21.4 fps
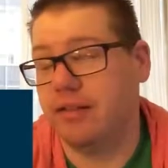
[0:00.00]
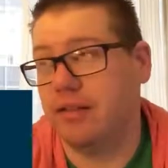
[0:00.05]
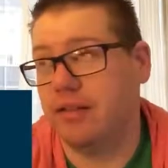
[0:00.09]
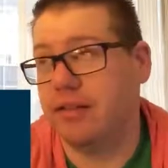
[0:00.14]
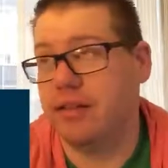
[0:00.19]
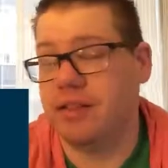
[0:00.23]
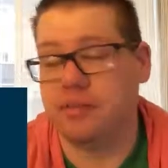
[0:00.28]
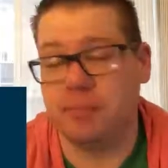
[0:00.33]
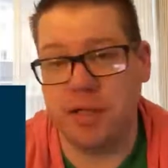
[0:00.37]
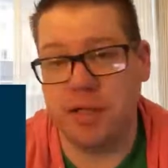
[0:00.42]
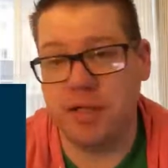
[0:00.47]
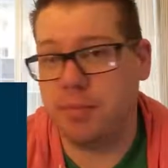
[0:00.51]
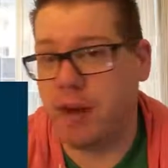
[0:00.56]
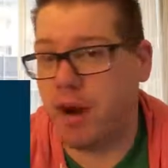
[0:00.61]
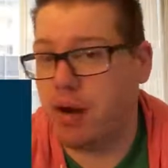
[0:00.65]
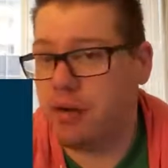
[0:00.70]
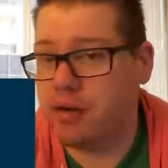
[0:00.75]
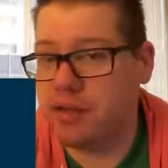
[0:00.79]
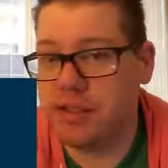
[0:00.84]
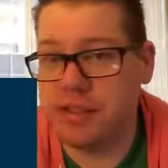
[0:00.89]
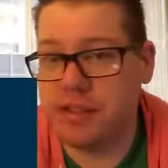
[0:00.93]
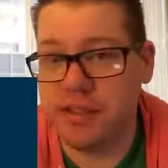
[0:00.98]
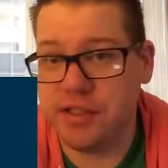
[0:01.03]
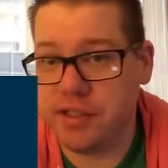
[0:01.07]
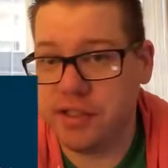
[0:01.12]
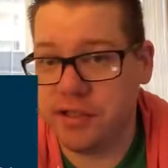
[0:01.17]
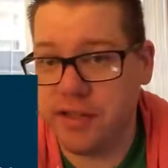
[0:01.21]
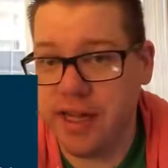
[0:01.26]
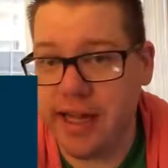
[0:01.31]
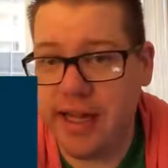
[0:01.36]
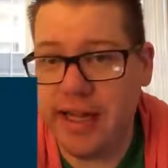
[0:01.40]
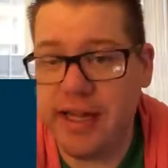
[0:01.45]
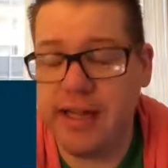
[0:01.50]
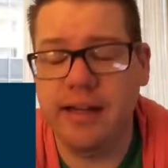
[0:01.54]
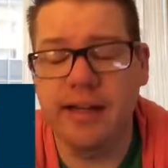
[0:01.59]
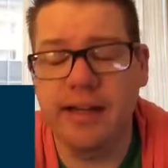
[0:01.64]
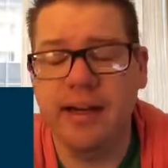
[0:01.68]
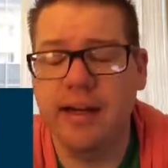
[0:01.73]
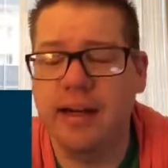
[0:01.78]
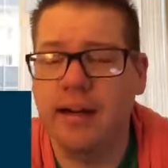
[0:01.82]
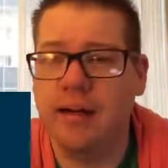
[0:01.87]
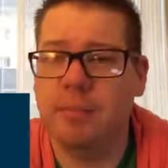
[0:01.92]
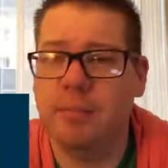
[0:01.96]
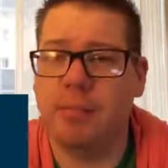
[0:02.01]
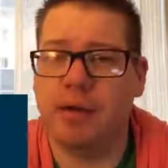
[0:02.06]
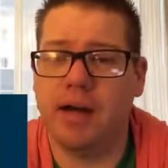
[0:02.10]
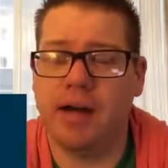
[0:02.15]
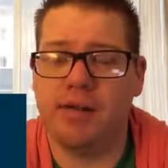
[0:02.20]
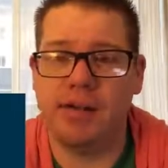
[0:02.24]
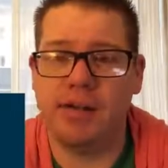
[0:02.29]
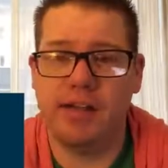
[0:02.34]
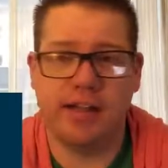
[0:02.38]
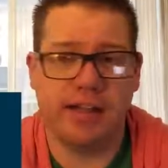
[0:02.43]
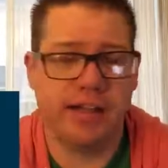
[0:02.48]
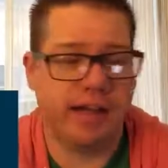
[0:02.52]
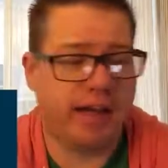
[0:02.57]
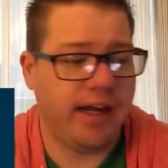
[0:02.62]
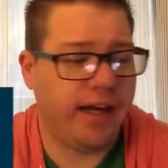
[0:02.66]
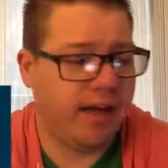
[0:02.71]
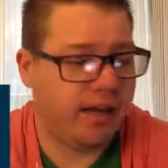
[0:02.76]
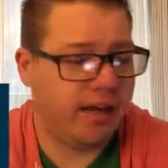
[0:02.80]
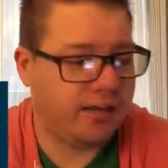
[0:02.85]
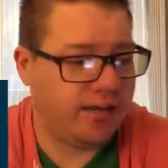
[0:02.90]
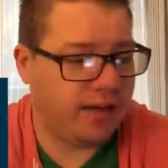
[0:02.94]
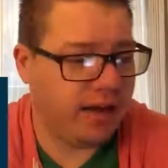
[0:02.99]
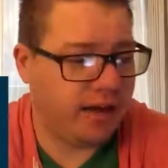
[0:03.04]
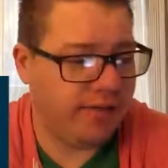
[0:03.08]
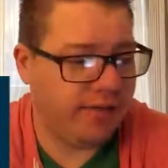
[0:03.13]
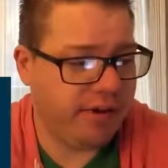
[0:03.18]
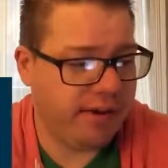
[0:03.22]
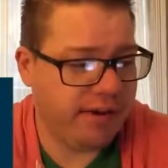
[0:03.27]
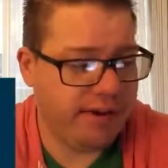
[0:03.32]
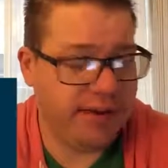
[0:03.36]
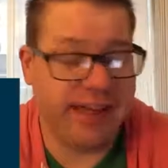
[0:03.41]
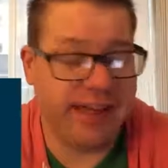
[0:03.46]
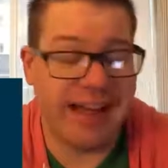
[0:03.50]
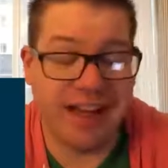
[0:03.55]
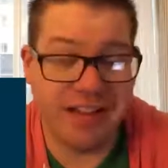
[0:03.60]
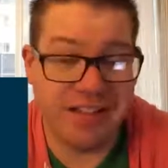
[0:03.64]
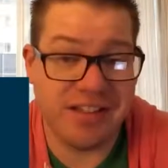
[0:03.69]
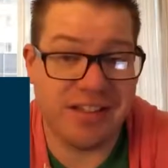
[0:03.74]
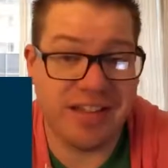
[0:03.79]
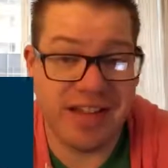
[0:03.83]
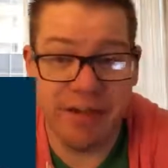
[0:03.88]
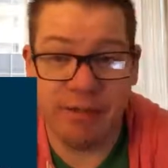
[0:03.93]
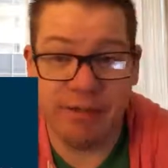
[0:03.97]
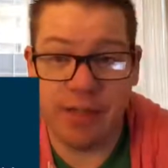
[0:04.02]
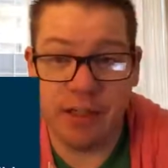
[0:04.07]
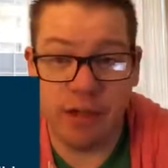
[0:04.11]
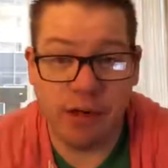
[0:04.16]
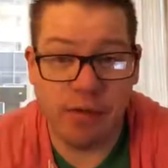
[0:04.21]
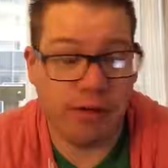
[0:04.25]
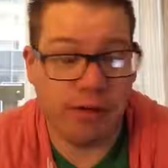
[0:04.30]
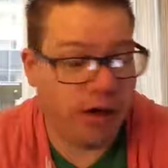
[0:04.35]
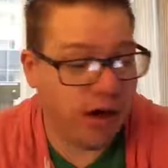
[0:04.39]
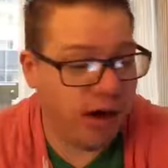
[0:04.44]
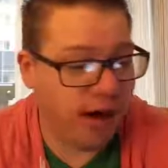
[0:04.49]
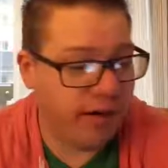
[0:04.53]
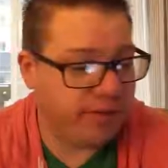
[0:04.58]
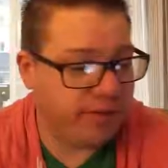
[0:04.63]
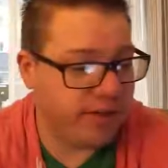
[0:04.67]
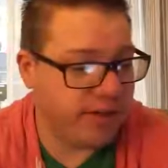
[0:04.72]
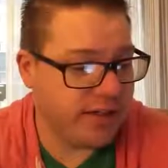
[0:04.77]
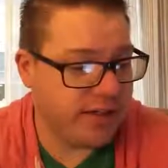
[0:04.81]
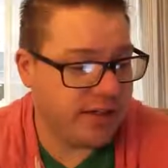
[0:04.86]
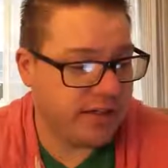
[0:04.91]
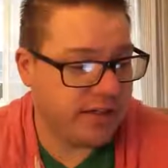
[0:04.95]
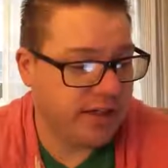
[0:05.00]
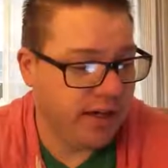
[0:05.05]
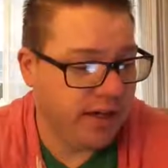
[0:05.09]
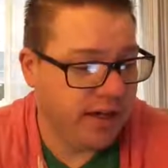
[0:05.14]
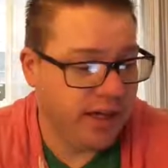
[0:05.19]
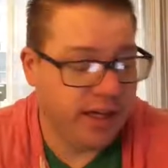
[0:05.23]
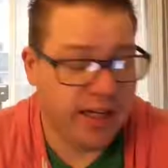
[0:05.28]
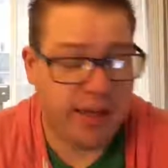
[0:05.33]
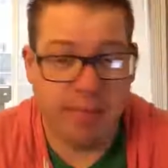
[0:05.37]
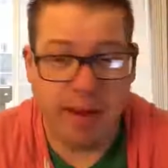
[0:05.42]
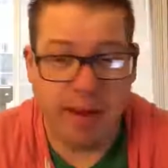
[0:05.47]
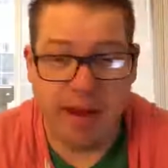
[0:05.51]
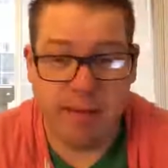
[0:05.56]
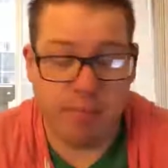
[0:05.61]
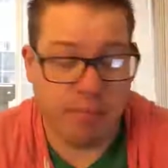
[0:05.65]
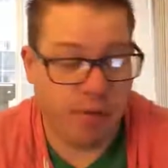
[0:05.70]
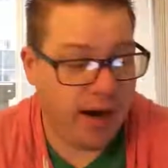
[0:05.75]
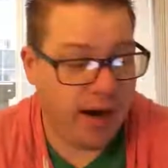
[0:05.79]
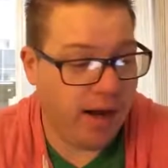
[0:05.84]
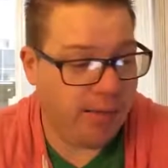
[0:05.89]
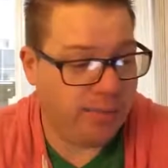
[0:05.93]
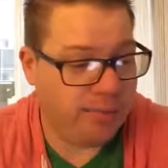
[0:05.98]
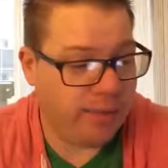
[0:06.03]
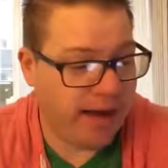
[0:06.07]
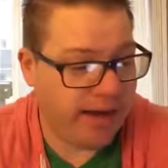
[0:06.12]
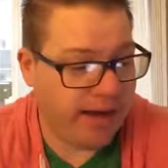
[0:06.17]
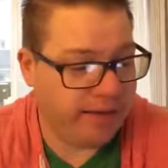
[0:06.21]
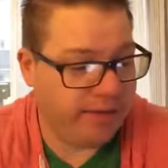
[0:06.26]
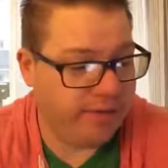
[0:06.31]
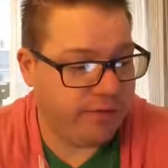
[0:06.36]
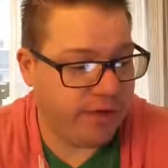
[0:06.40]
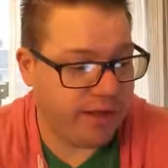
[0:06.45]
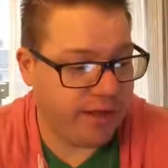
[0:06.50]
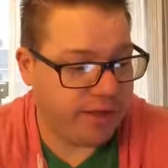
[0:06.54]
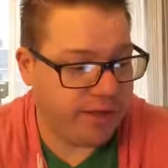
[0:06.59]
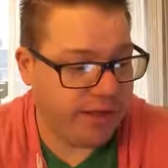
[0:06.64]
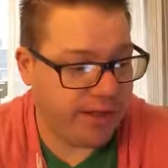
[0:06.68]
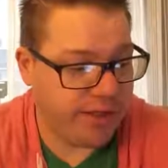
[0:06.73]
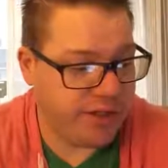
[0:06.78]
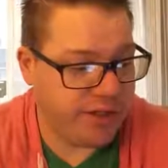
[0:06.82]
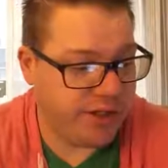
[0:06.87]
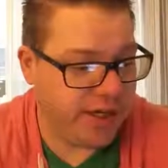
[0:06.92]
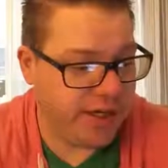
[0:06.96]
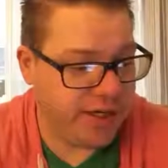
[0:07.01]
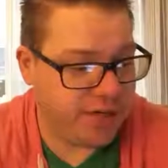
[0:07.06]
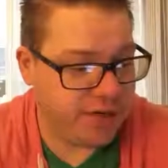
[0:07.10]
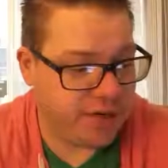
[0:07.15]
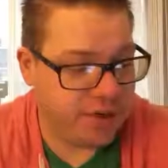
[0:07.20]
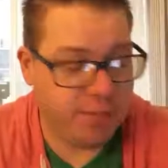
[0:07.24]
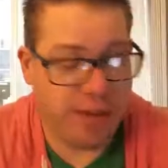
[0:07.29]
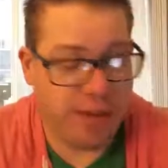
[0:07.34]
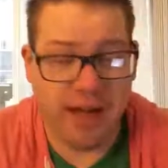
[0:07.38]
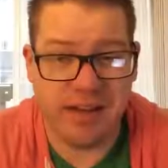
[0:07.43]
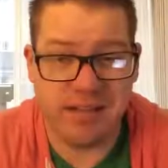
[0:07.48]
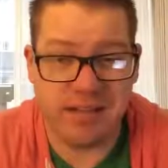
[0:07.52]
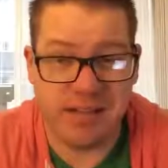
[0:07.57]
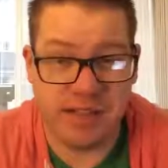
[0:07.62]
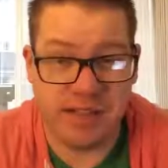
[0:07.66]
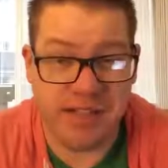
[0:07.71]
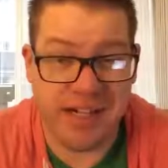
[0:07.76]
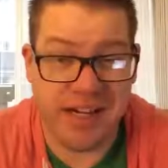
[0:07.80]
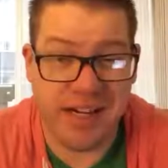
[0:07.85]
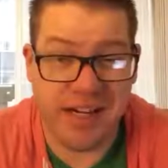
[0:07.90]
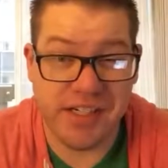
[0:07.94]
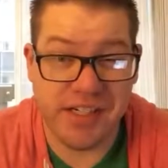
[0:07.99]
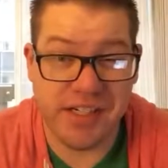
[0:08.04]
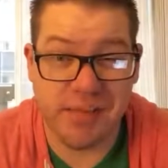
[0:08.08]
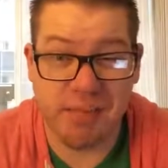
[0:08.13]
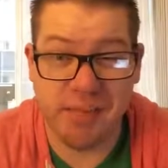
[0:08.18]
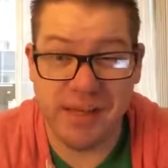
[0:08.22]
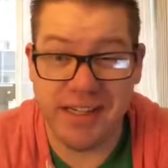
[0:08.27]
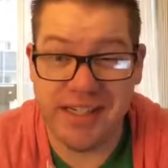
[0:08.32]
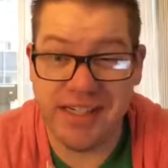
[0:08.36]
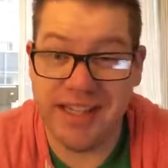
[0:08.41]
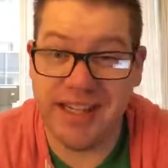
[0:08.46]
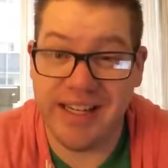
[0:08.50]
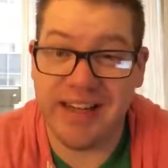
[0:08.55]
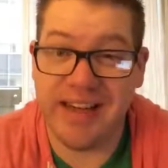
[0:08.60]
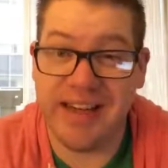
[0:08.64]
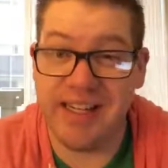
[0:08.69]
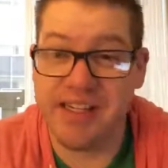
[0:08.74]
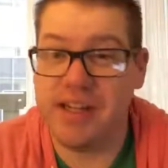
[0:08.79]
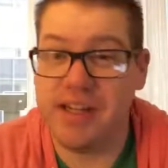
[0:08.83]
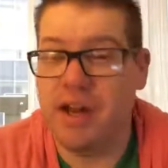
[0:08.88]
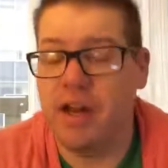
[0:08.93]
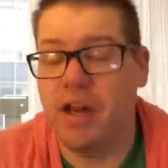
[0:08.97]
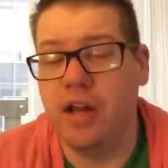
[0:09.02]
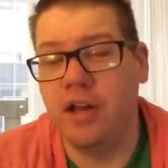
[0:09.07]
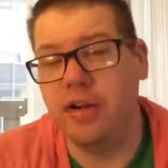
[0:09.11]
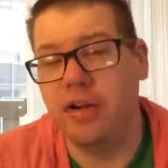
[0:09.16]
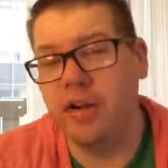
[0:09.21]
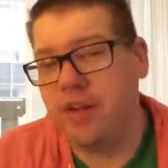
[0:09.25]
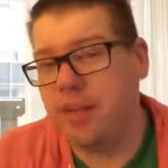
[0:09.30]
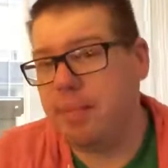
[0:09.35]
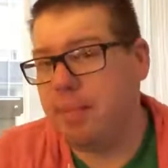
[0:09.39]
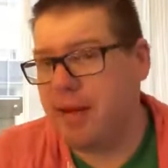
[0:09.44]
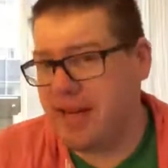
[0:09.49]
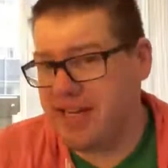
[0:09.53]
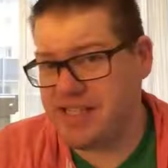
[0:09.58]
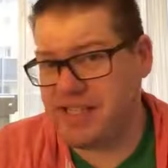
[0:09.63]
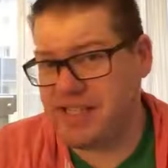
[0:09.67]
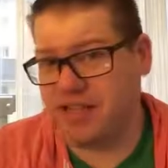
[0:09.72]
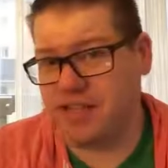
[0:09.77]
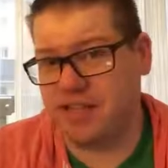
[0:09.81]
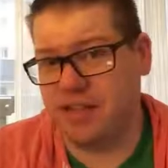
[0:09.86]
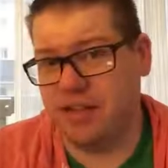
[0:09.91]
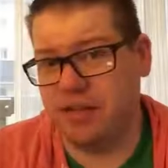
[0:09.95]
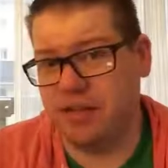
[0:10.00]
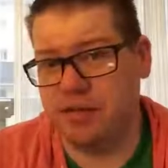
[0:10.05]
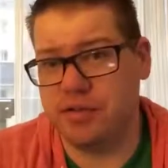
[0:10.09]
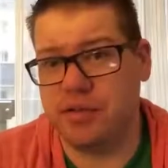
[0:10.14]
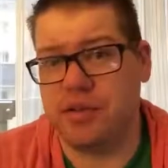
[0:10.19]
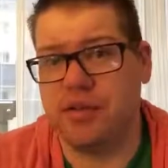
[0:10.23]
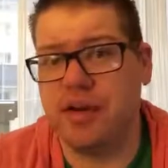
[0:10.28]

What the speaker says: Learn as much PowerShell as you can, but everything else that I went over, Office, Command Prompt, Active Directory, Exchange, Group Policy, DHCP, DNS, learn the basics of those.